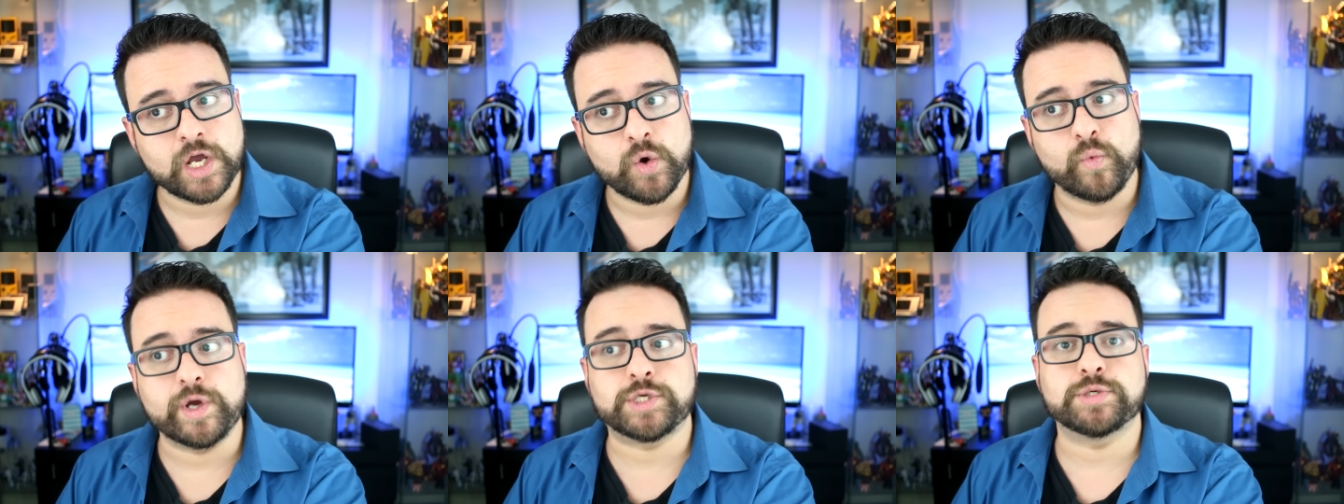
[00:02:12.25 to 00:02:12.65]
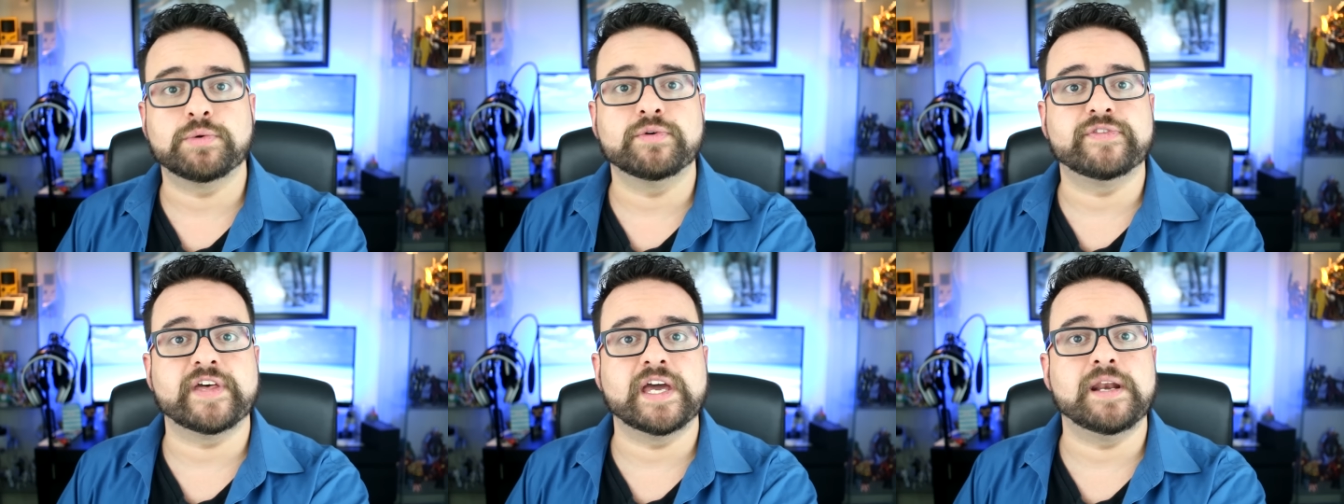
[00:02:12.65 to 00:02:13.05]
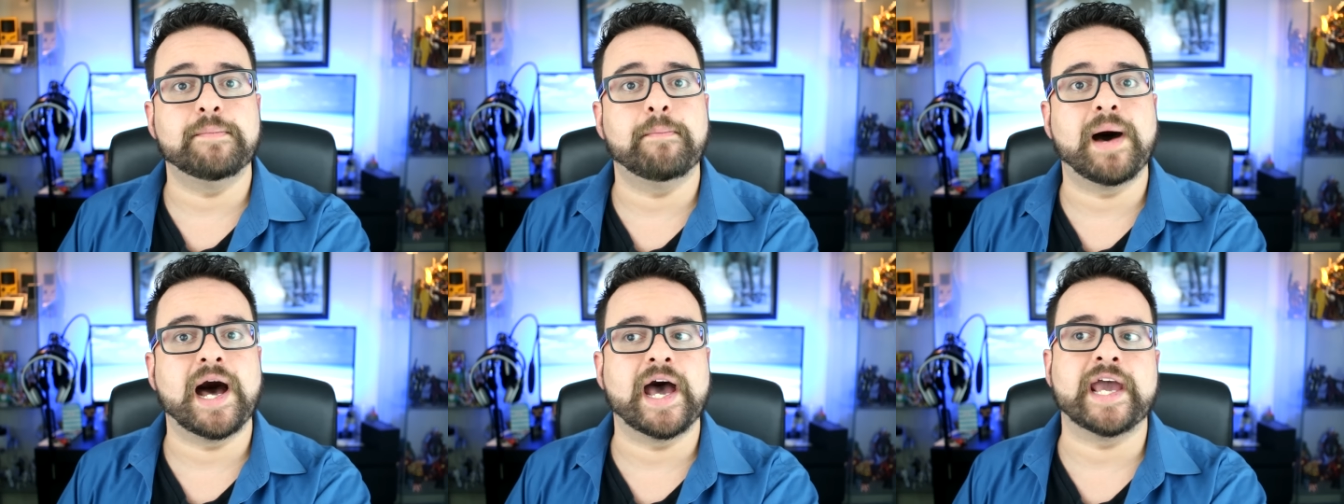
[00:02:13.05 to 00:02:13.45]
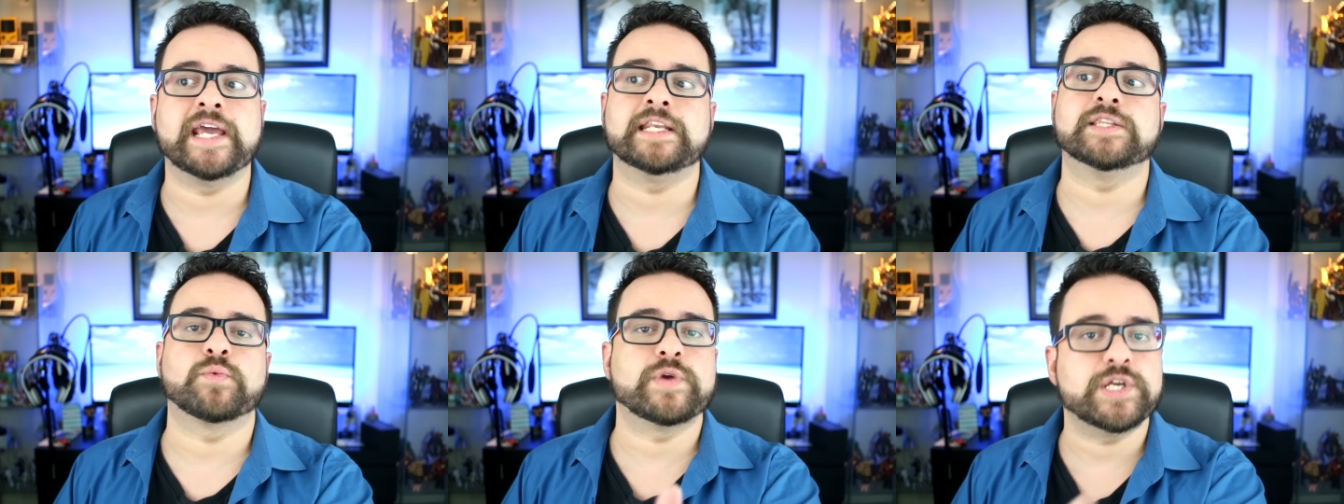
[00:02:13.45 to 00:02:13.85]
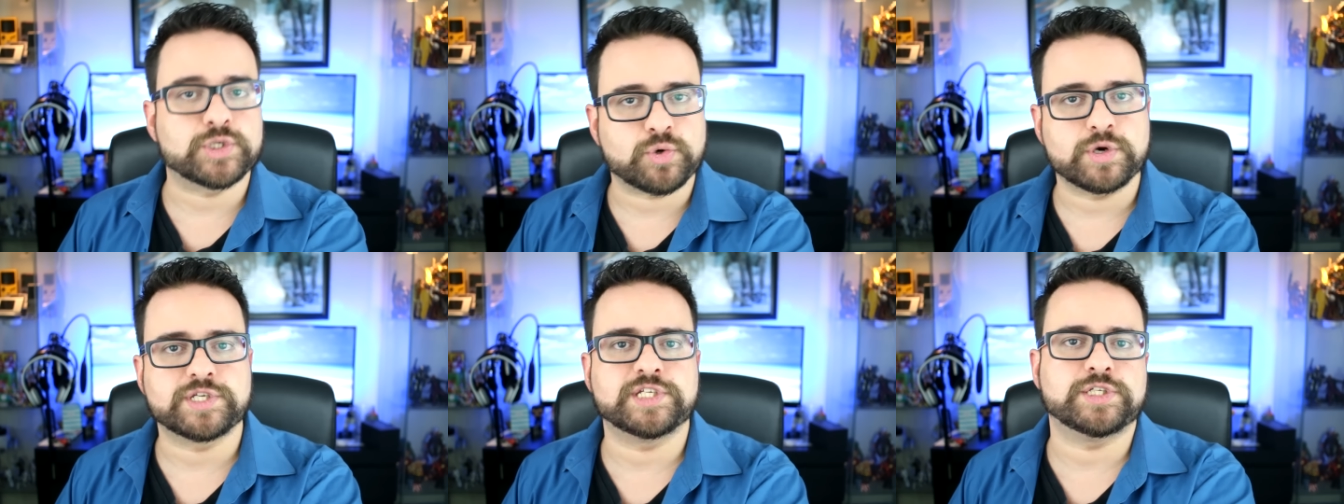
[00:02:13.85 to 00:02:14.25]
which will then mine the
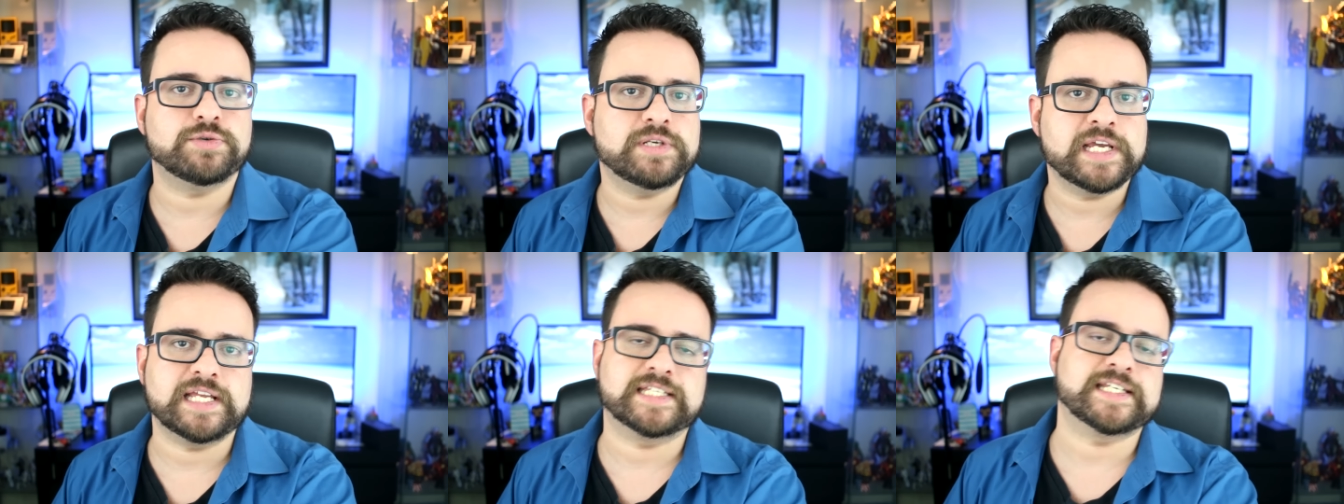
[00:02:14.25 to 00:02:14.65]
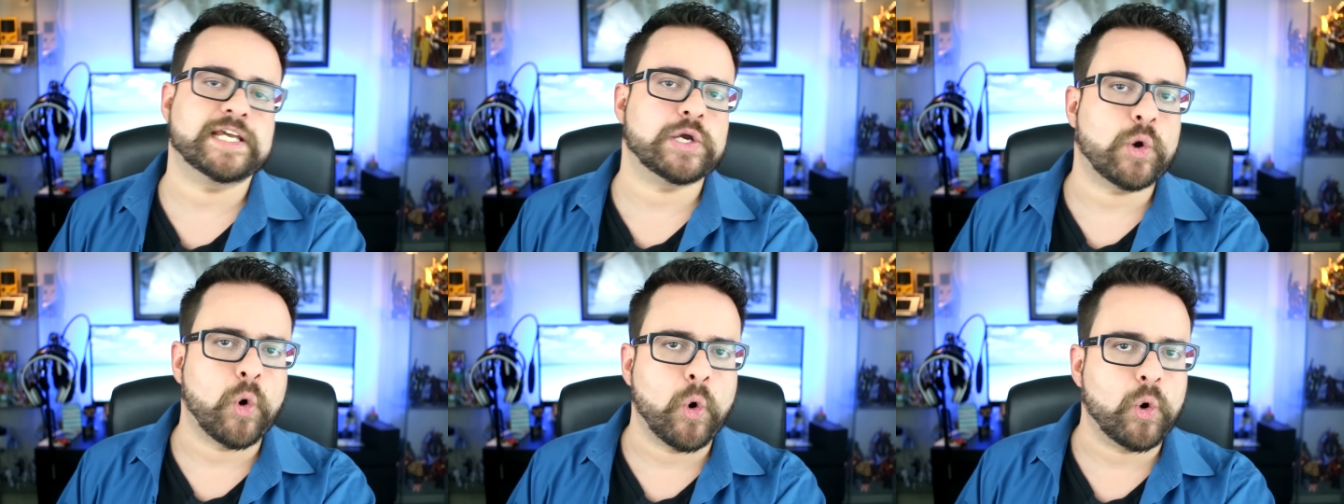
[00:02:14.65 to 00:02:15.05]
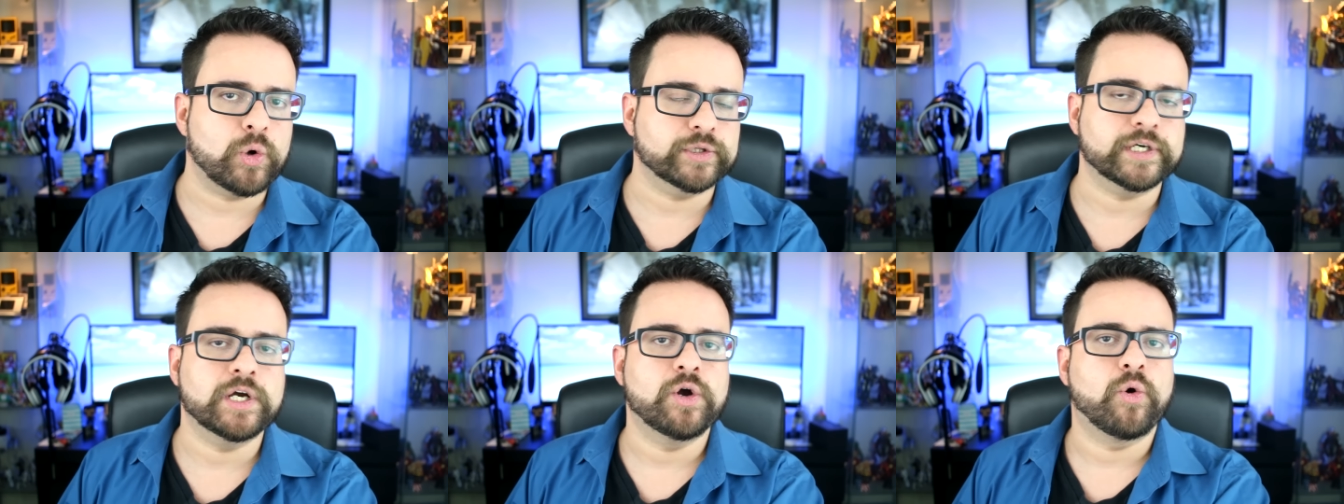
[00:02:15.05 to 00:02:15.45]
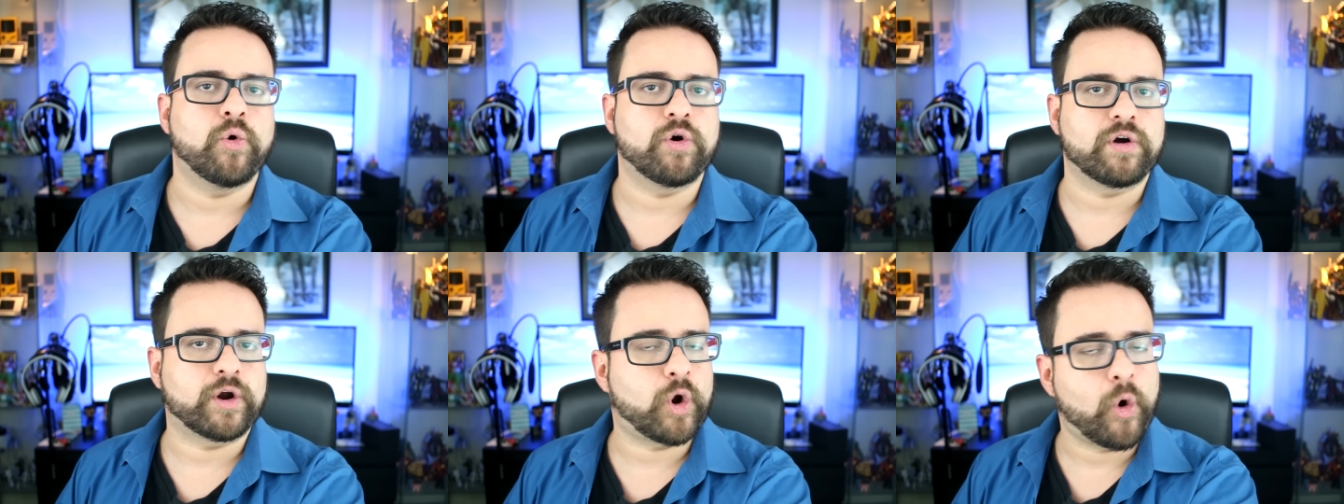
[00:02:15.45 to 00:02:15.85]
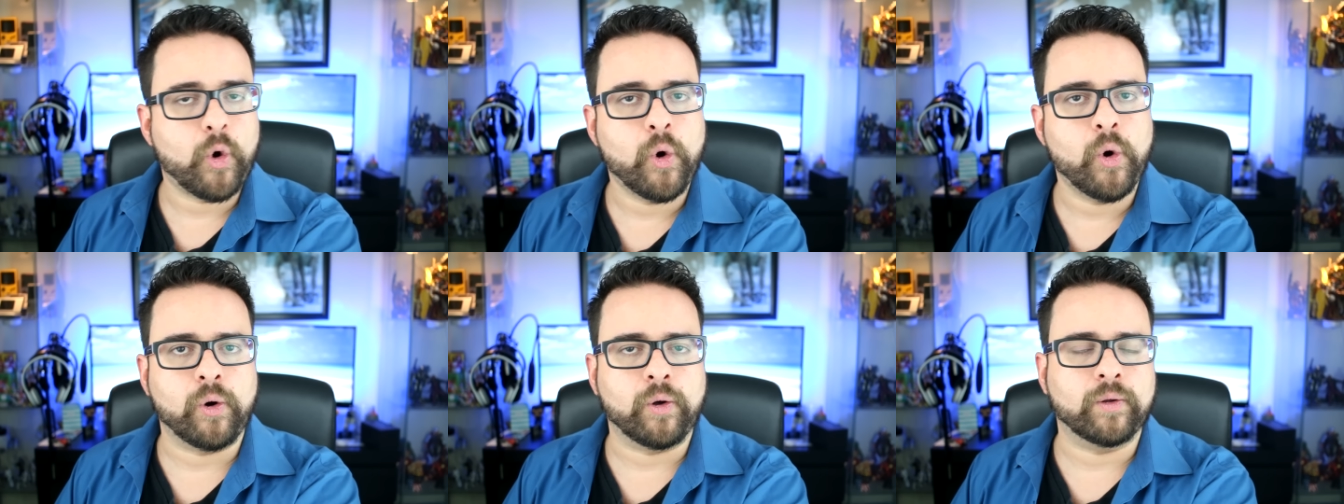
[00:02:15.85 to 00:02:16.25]
resources you need, say gold or
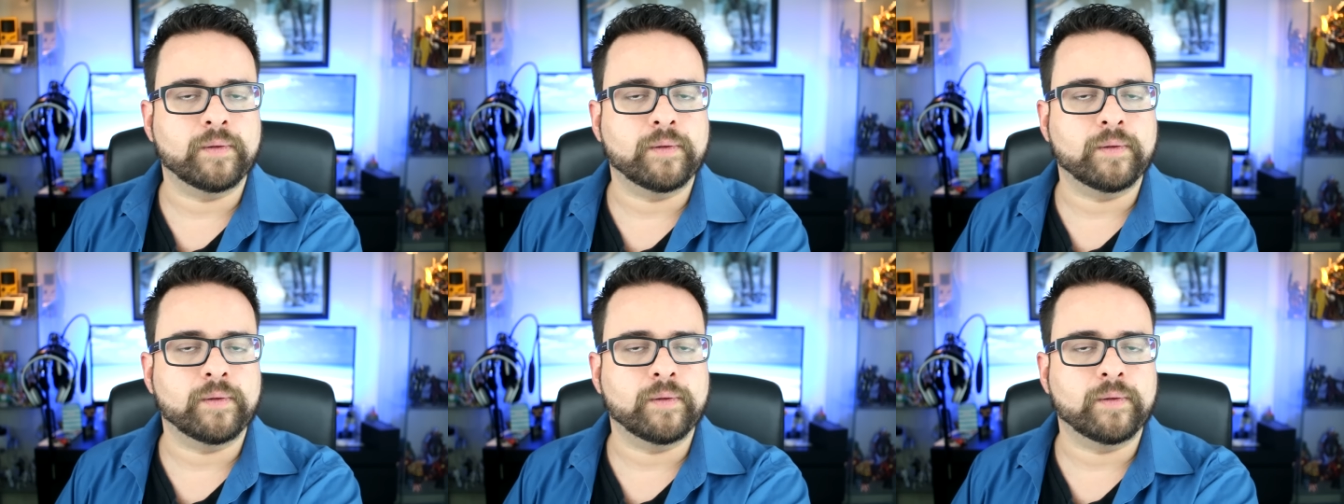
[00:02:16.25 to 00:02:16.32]
coal.